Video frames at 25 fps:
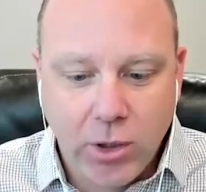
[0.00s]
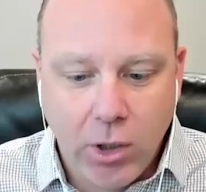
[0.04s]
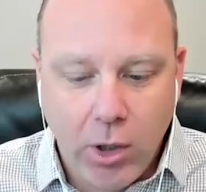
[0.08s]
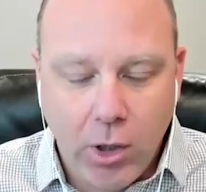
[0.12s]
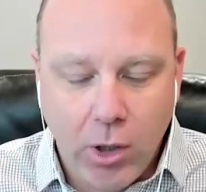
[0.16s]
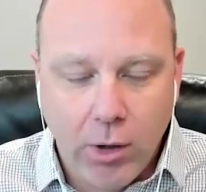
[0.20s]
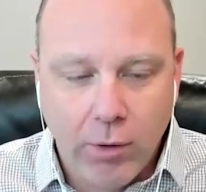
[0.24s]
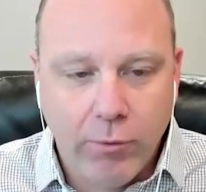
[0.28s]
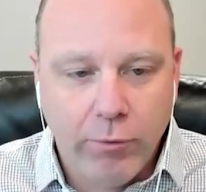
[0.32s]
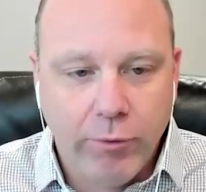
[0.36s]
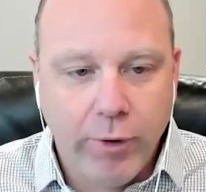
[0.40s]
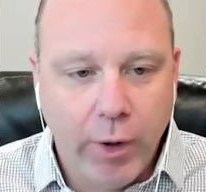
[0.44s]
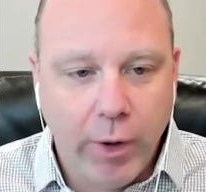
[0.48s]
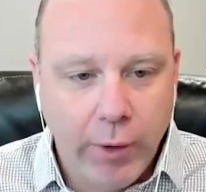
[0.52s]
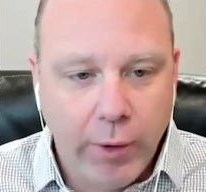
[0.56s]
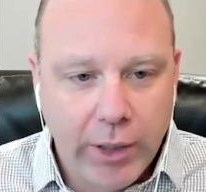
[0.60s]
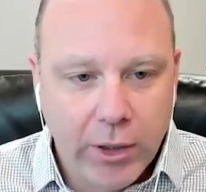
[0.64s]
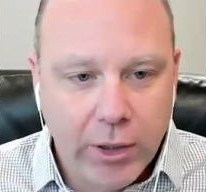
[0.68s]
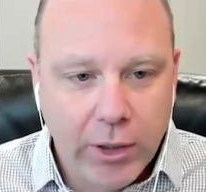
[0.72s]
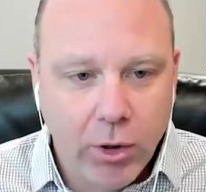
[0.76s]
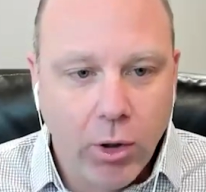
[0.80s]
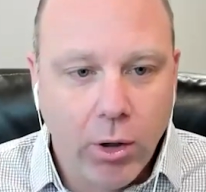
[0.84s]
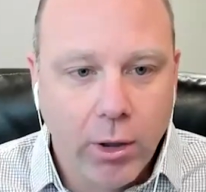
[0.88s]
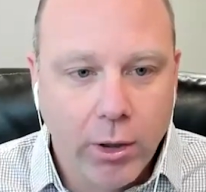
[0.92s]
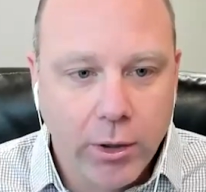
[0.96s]
are a very
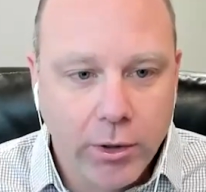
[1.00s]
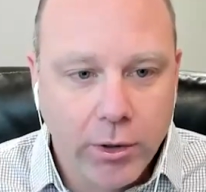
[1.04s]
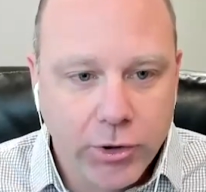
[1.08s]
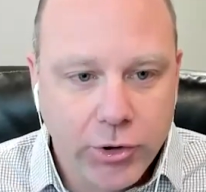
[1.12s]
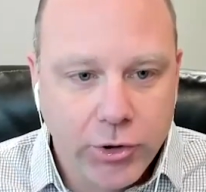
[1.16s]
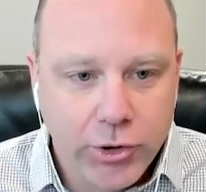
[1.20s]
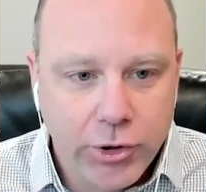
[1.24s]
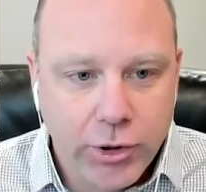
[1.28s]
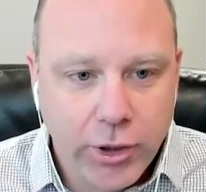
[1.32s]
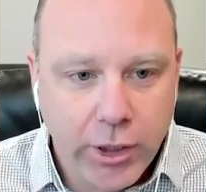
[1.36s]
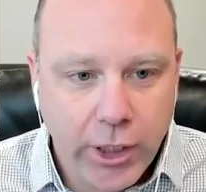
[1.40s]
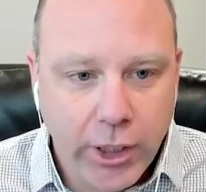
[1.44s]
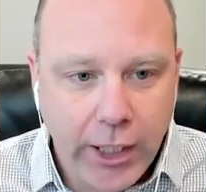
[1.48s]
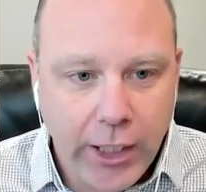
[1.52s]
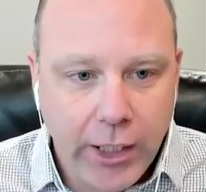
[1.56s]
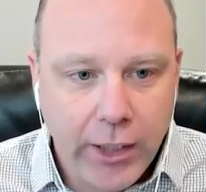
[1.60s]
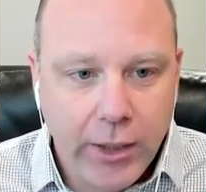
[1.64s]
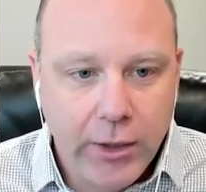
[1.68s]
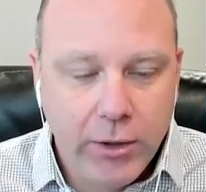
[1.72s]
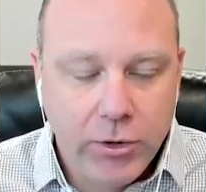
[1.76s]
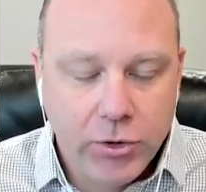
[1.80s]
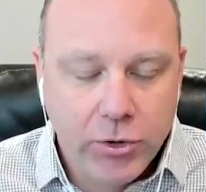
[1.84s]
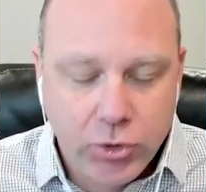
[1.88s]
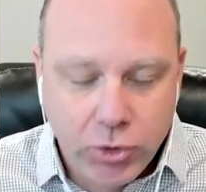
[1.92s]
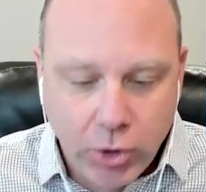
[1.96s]
large
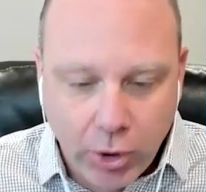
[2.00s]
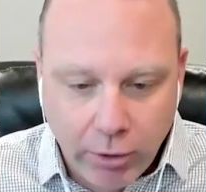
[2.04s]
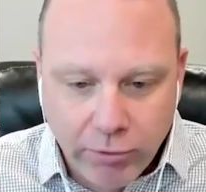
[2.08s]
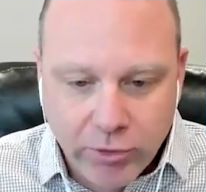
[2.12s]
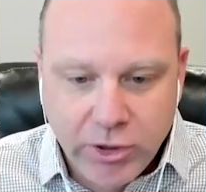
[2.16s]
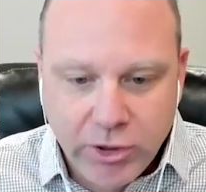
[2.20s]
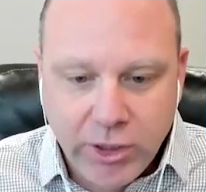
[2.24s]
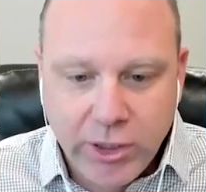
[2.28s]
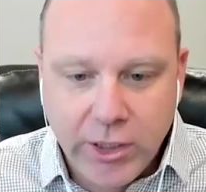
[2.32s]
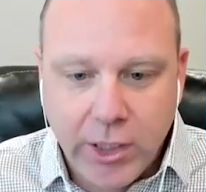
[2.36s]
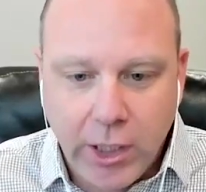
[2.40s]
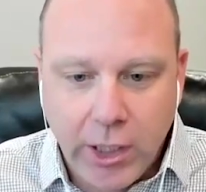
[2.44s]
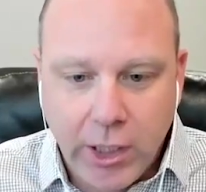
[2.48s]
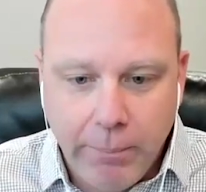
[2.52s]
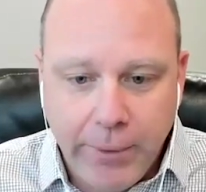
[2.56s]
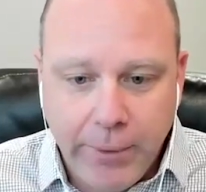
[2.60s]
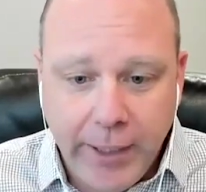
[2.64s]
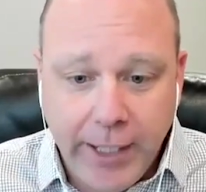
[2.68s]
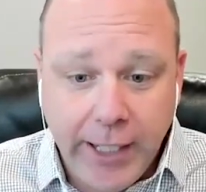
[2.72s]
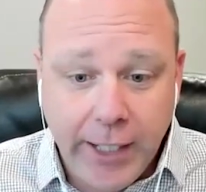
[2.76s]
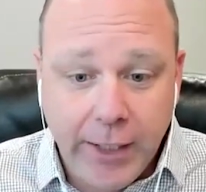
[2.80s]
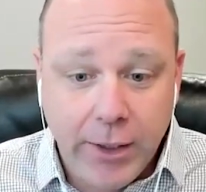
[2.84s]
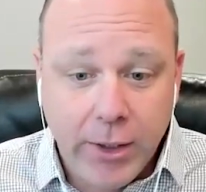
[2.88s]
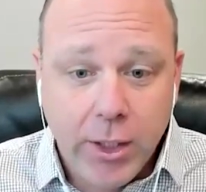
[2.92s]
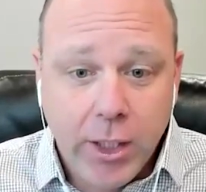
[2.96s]
servicing
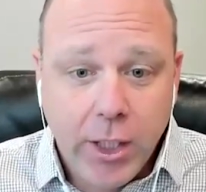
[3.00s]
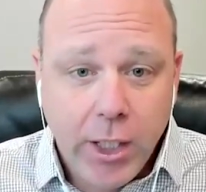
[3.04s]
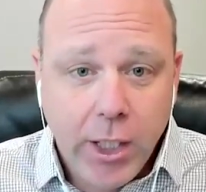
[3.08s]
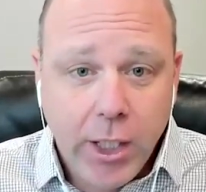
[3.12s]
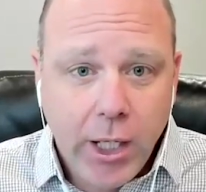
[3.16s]
company,